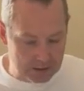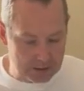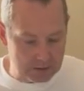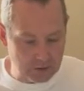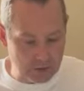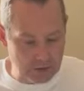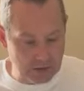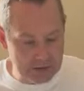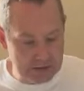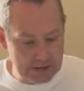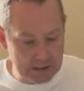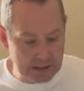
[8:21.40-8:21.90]

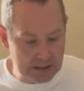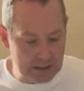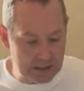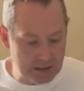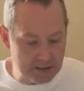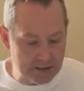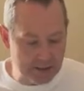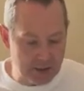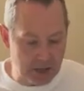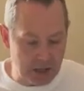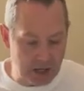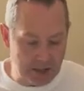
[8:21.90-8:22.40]
they did an
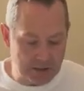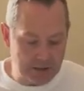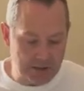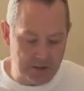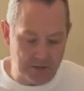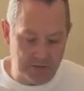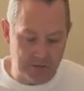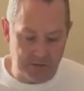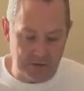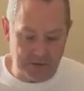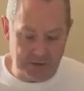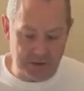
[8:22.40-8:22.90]

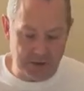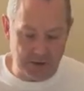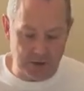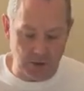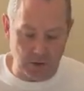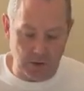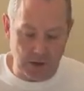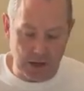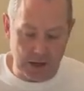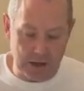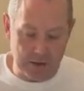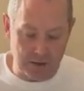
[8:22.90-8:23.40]
exhaustive
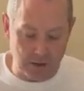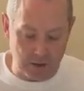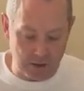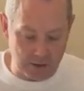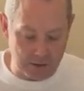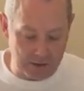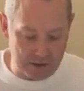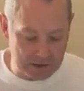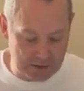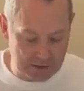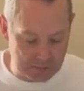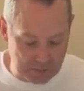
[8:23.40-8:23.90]
physical on
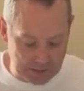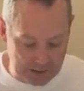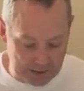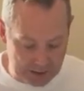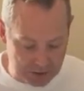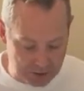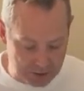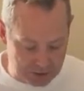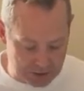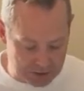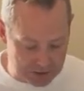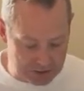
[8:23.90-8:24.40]
all these
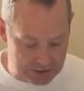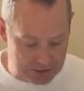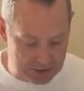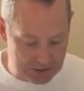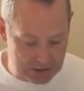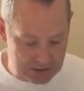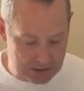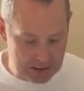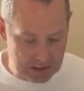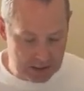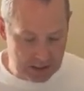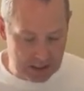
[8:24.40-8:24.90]
patients,
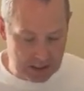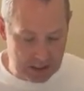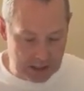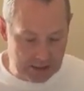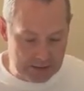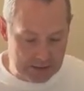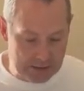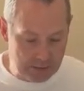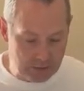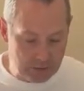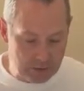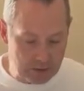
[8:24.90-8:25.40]

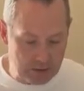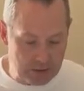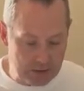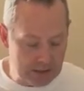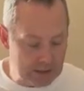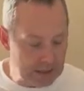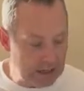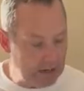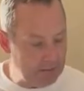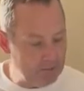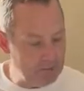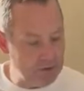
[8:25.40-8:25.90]
and they really
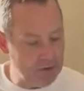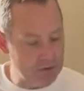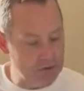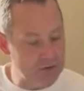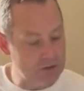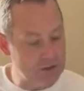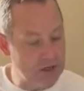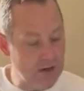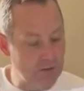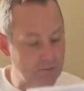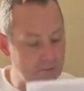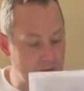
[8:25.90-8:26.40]
came to
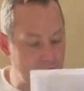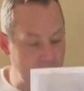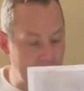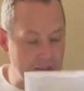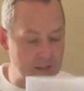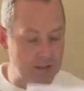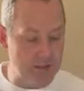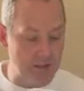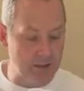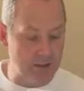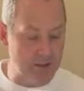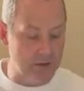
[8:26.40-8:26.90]
some
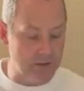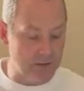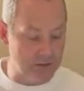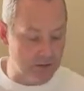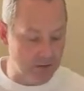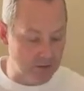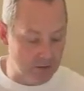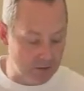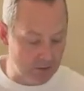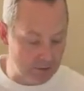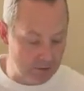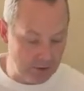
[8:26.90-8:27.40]
nice
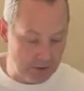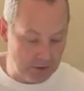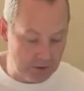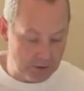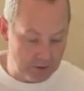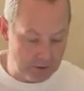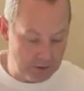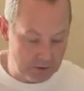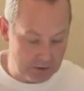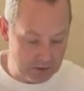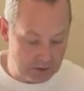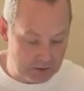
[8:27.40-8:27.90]

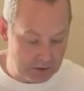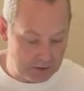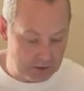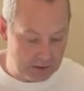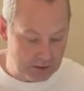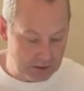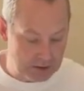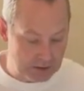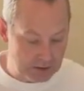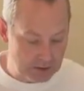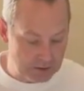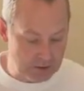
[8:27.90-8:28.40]
conclusions.
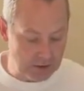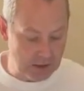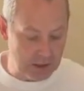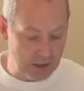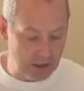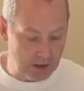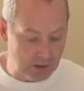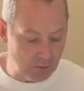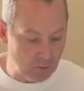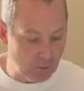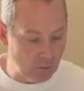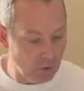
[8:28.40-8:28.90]

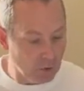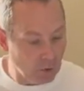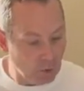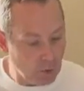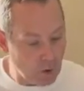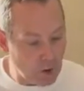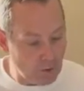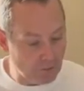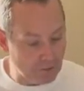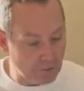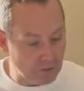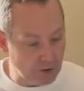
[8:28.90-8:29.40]
So we'll
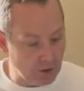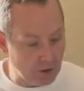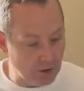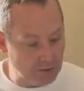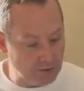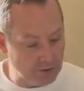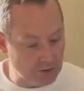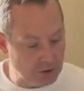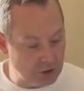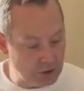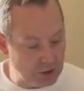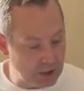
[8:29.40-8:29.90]
go over
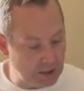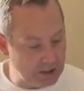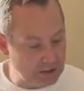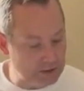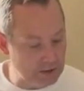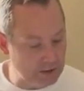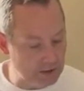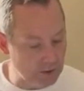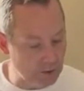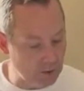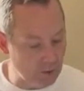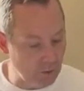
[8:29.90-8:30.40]
those in just
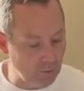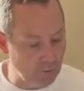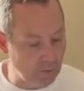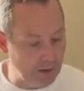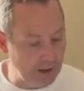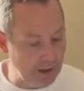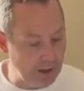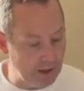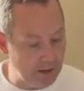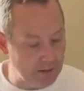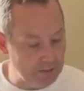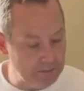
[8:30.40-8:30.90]
a little bit.